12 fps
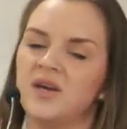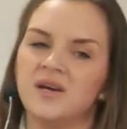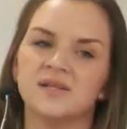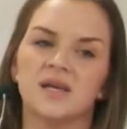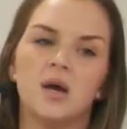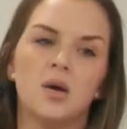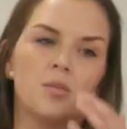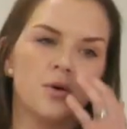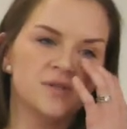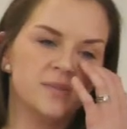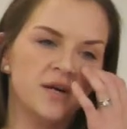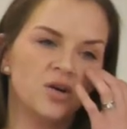Because
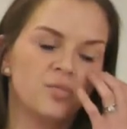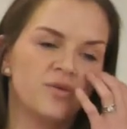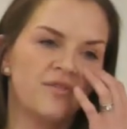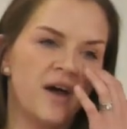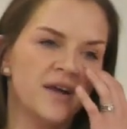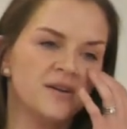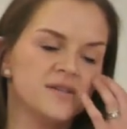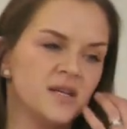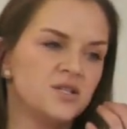most medical providers,